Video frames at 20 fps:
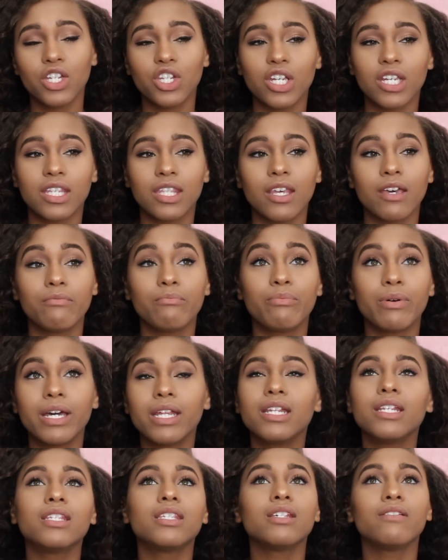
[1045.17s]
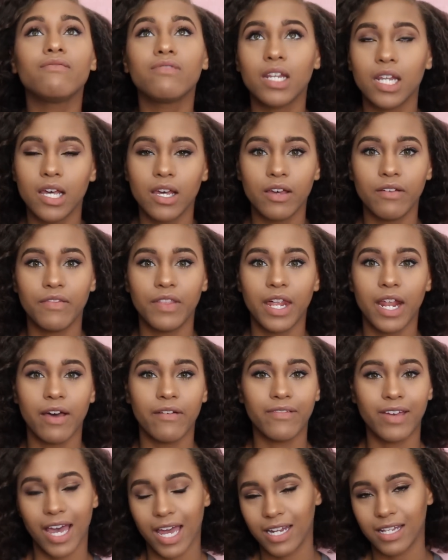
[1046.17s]
Just the abundance of love that
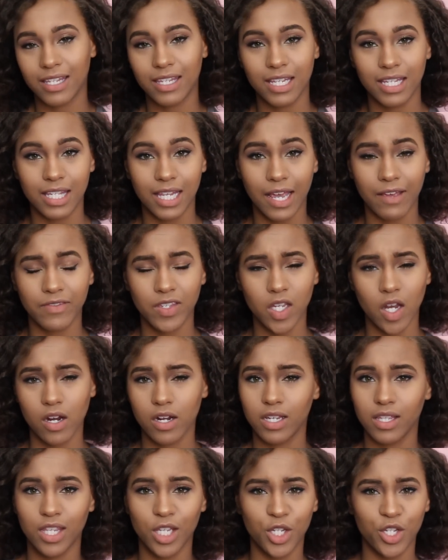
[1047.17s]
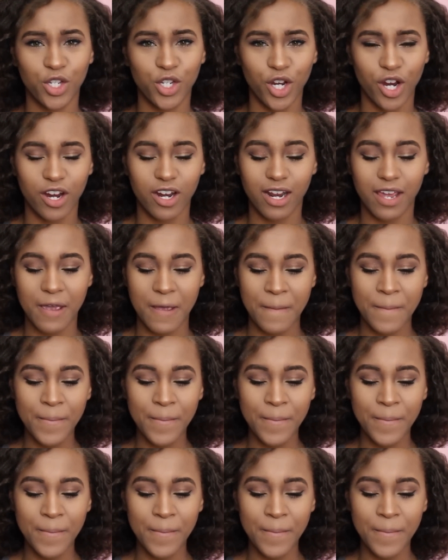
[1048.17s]
I've gotten since I've started this journey.